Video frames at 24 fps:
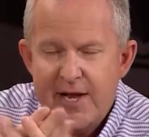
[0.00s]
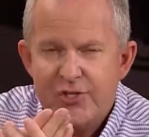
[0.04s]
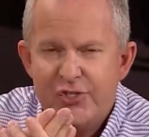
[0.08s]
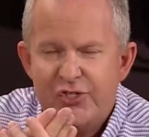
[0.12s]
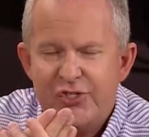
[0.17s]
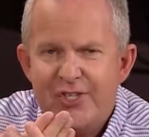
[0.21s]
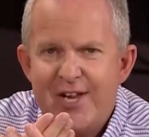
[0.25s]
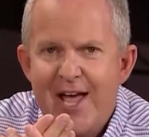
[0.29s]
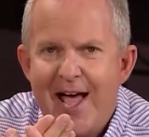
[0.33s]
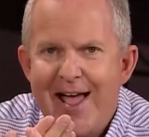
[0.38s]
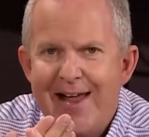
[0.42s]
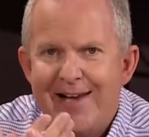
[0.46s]
It's
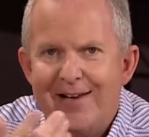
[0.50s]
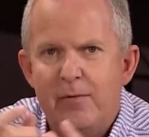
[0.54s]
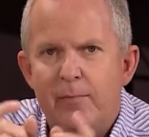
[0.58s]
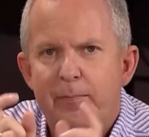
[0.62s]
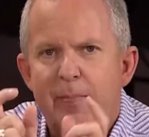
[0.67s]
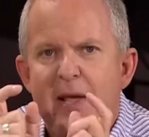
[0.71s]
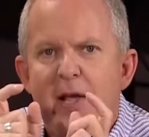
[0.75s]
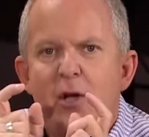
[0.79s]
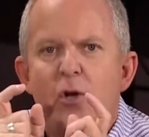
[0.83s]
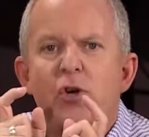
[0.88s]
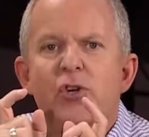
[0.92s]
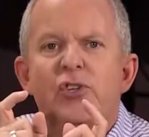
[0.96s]
done
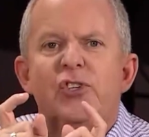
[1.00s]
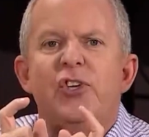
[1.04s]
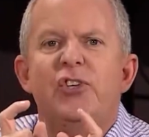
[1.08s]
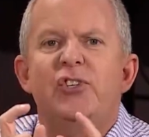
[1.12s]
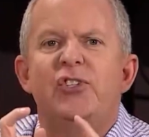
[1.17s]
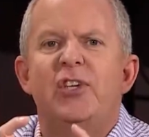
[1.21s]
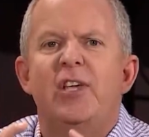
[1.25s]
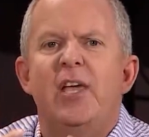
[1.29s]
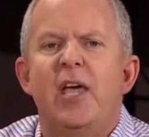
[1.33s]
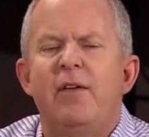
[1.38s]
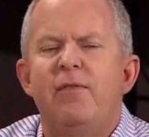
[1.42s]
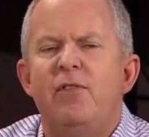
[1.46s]
because
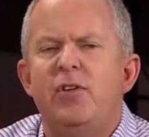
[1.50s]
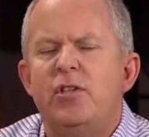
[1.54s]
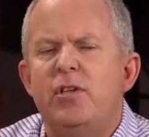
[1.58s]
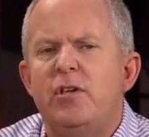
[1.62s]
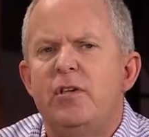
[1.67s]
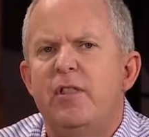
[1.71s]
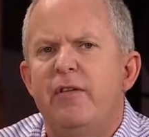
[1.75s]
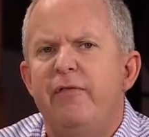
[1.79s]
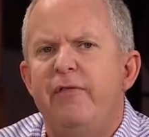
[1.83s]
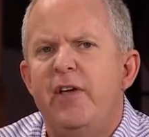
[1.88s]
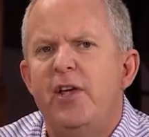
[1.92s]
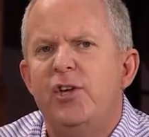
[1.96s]
he's given
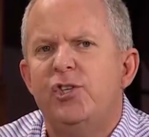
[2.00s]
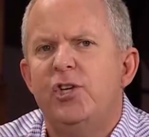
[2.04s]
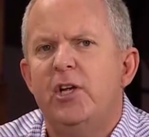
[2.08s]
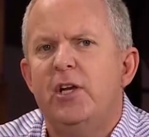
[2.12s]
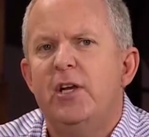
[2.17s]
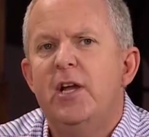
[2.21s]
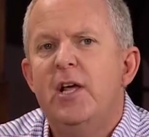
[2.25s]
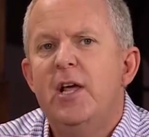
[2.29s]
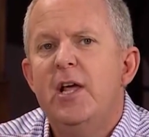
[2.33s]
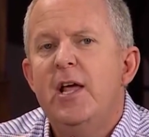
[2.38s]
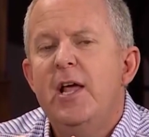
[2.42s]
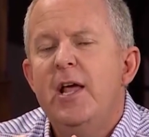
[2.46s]
you the vision.
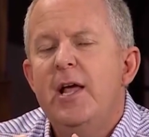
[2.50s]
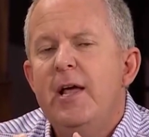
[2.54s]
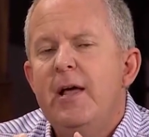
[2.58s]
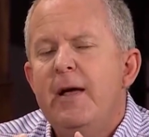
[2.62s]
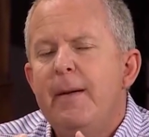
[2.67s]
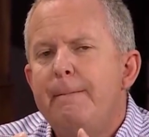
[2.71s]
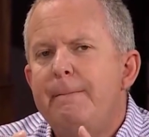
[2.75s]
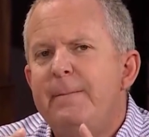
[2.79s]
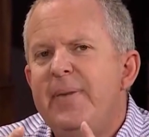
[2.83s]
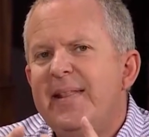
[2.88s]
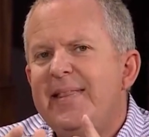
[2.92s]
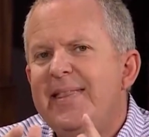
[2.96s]

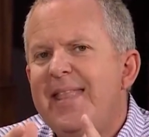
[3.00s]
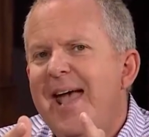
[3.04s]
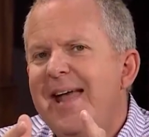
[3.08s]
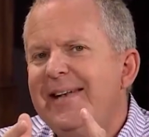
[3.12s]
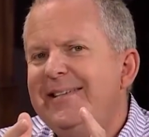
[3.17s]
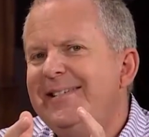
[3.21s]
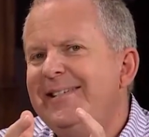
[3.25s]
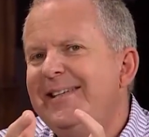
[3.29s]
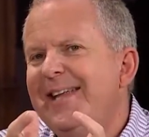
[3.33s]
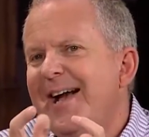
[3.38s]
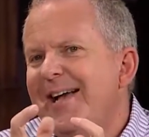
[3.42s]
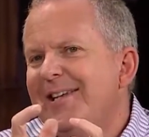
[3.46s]
But
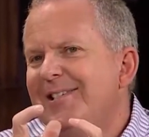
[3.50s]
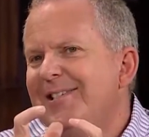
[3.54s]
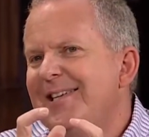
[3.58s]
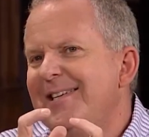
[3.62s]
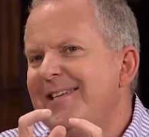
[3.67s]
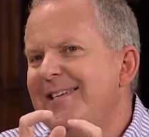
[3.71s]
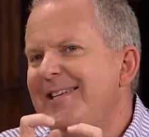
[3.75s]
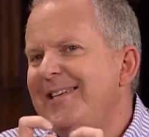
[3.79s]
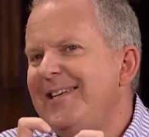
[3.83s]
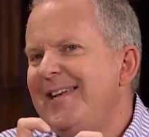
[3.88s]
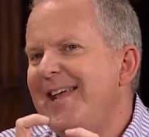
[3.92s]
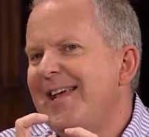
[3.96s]
that
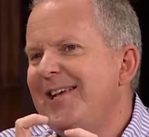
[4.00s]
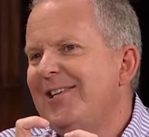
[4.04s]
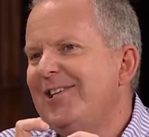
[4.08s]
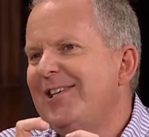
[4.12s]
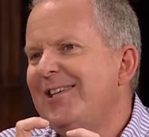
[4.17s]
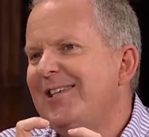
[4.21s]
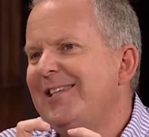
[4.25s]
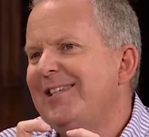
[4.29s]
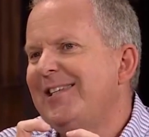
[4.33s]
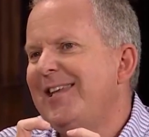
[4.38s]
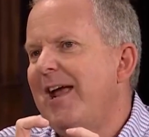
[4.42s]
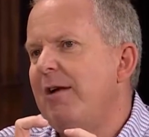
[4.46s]
doesn't
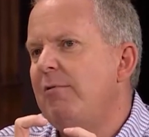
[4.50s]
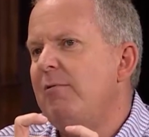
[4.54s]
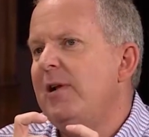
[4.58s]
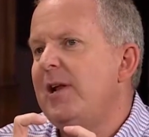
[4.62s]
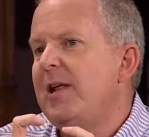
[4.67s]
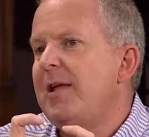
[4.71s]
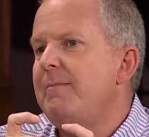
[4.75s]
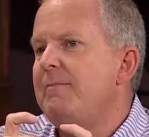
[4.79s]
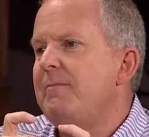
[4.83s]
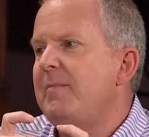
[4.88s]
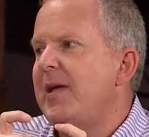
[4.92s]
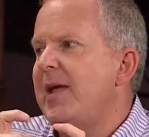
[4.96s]

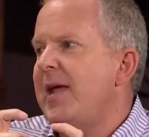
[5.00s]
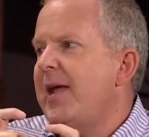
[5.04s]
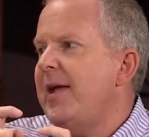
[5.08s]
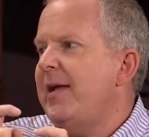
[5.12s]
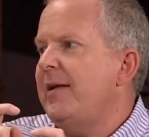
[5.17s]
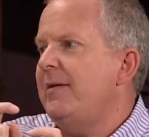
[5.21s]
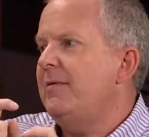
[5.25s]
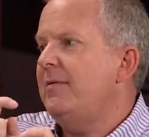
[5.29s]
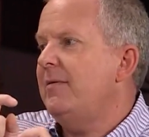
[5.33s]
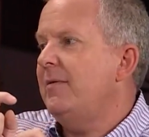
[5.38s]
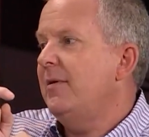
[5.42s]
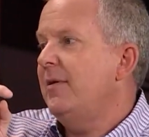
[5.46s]
necessarily
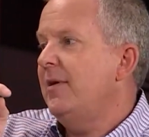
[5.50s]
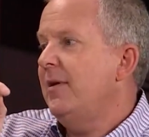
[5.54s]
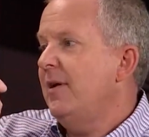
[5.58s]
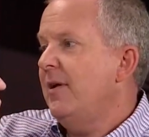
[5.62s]
mean